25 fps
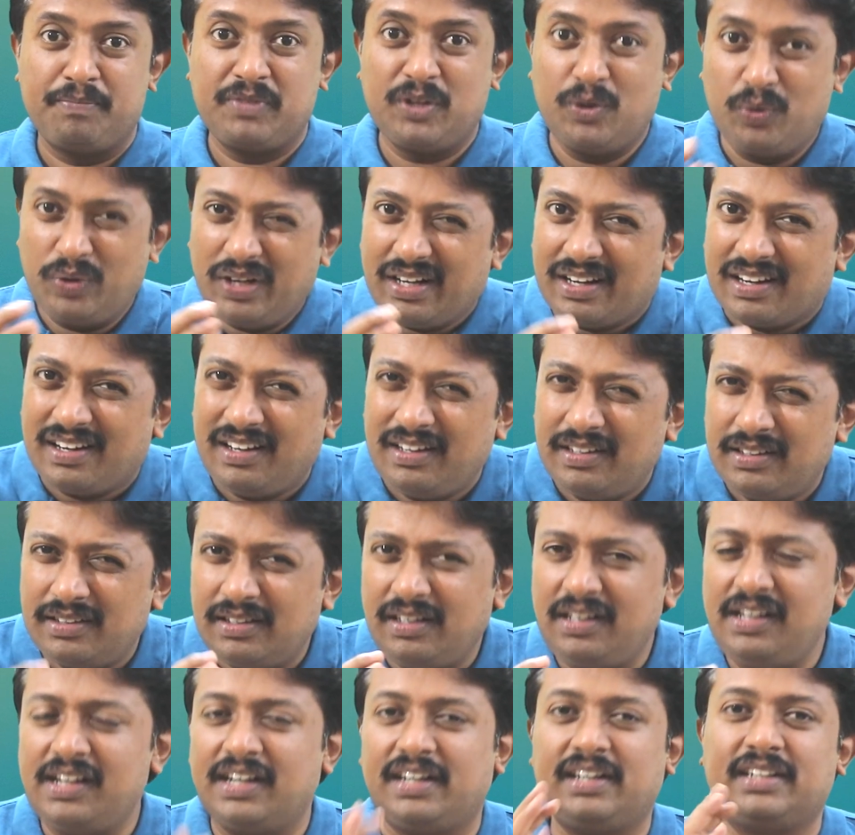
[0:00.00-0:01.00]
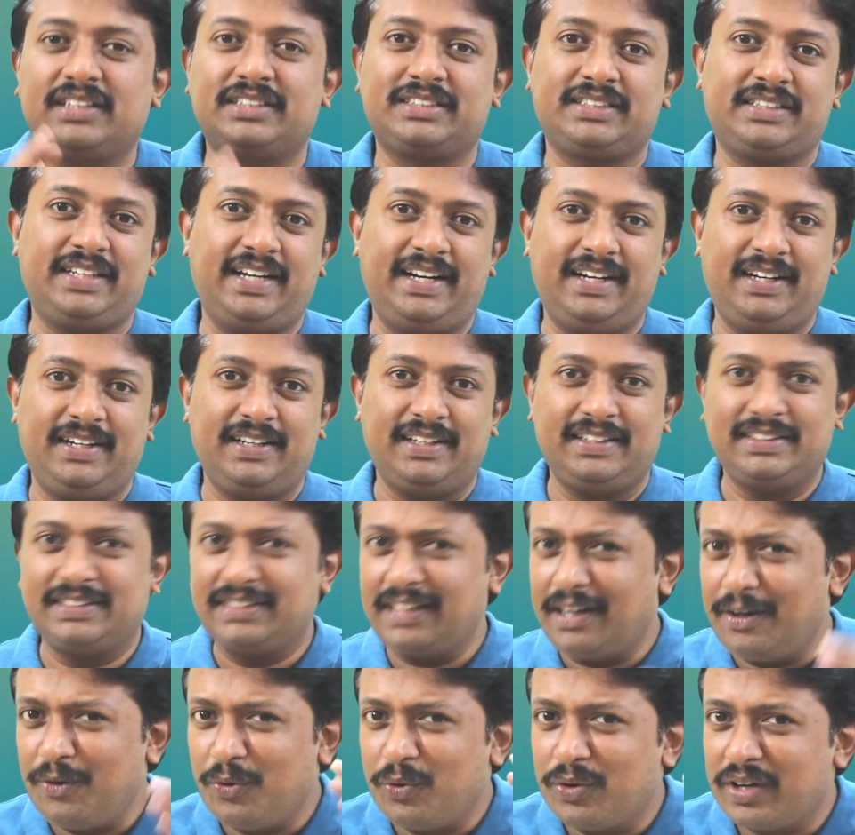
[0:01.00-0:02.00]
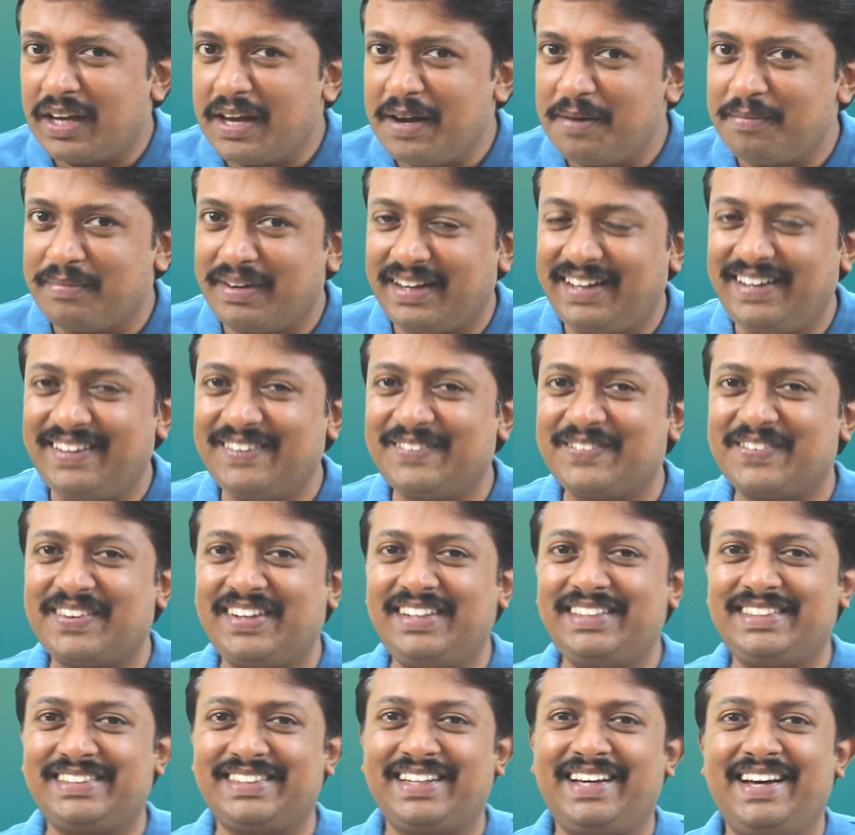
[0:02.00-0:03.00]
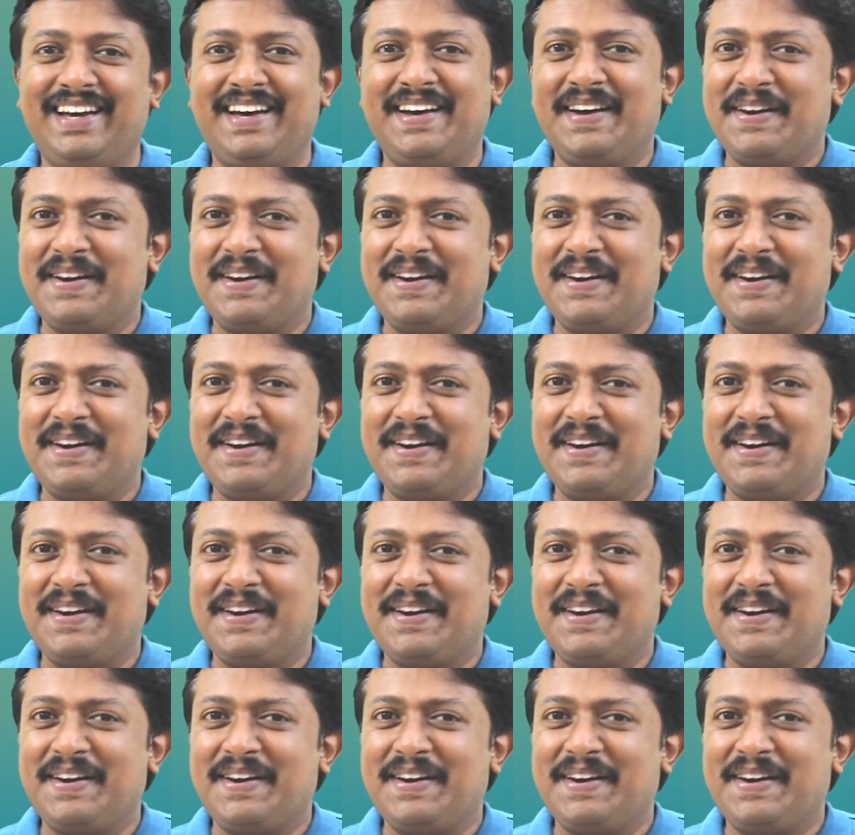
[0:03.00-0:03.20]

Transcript: You will clearly understand. Is that okay, my dear friends?